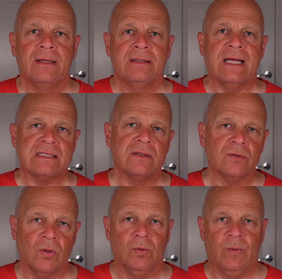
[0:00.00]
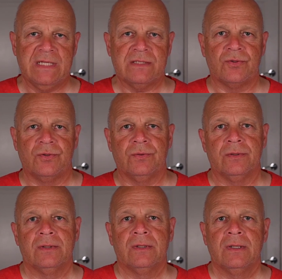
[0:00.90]
that's not always true.
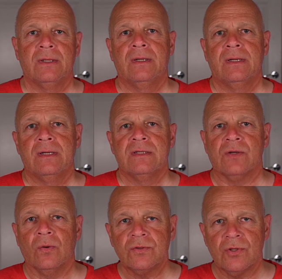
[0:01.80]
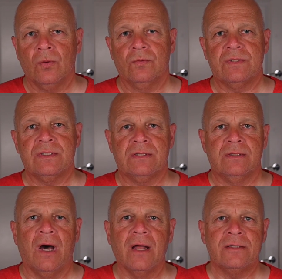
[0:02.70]
So don't
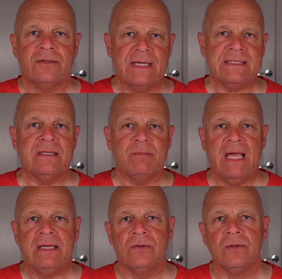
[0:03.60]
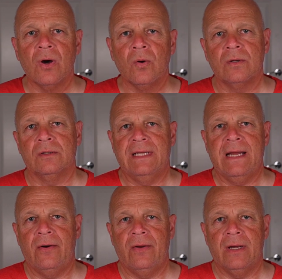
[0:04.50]
underestimate your local
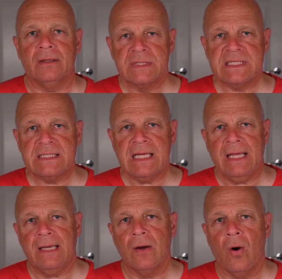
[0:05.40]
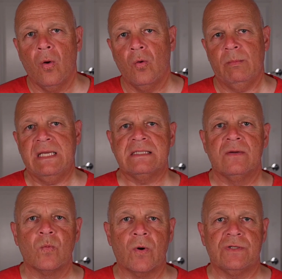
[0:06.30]
area. Staying home is
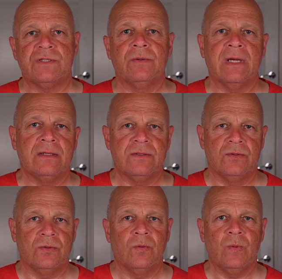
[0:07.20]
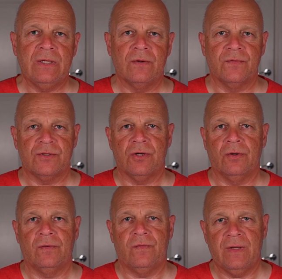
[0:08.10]
the worst you can do with your
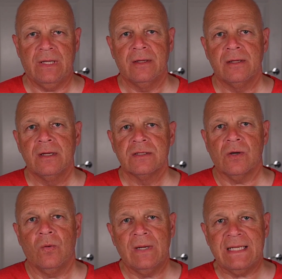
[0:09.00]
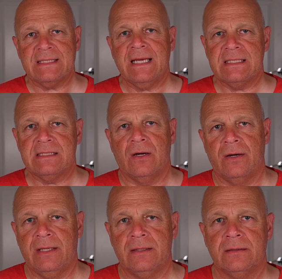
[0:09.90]
photography. So let's get
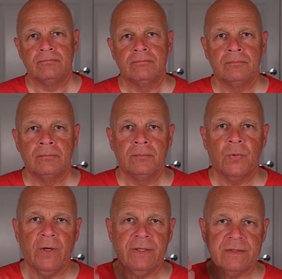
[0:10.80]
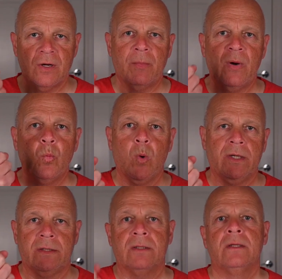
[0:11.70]
started. Point number
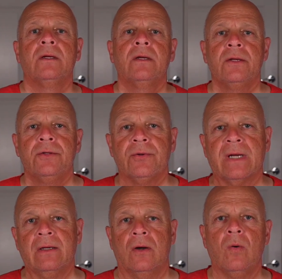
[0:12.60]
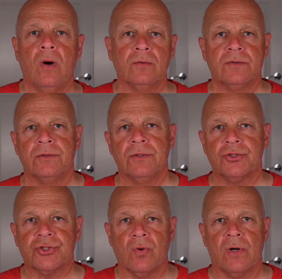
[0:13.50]
1, you can go out on
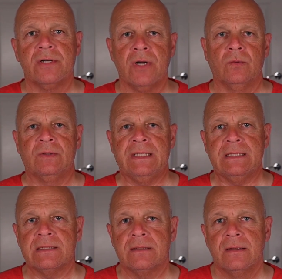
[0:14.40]
short notice.